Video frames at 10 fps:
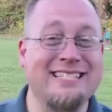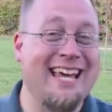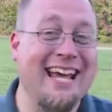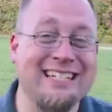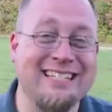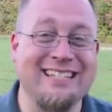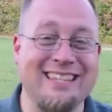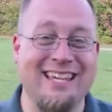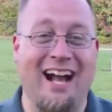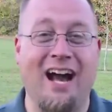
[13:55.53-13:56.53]
technically
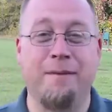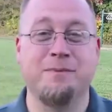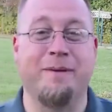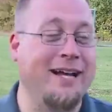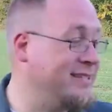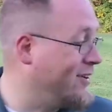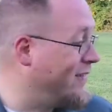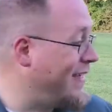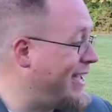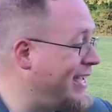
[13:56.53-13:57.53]
the OBSBOTs
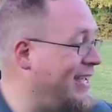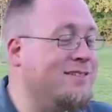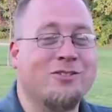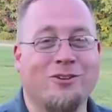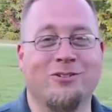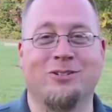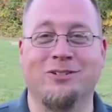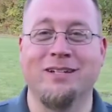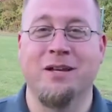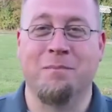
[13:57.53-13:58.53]
on that
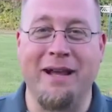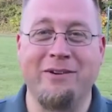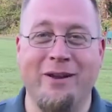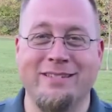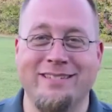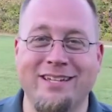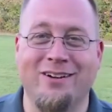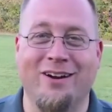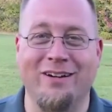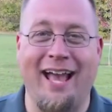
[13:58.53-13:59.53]
internal micro SD
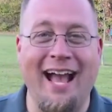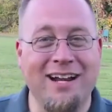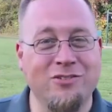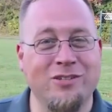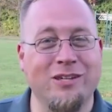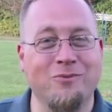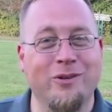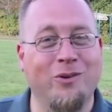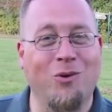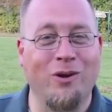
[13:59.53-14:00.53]
card actually can
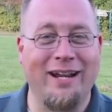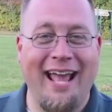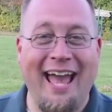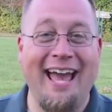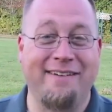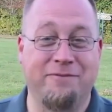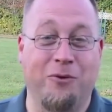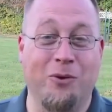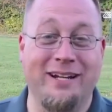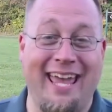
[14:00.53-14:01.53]
record at
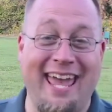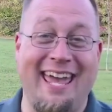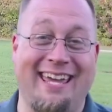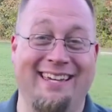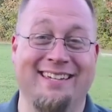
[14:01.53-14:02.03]
4K.